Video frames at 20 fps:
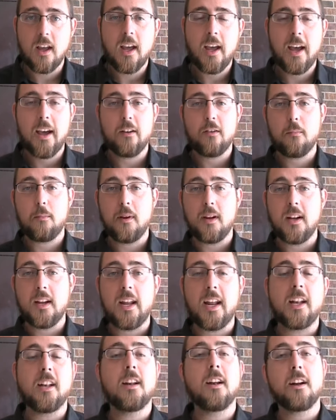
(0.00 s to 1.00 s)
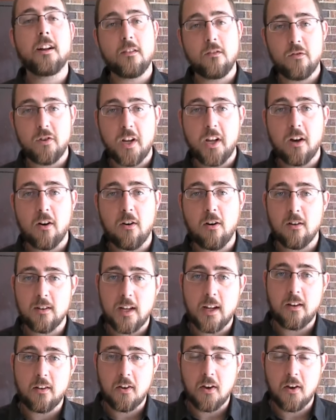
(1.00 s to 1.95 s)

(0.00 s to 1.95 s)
has been in and out of jail all that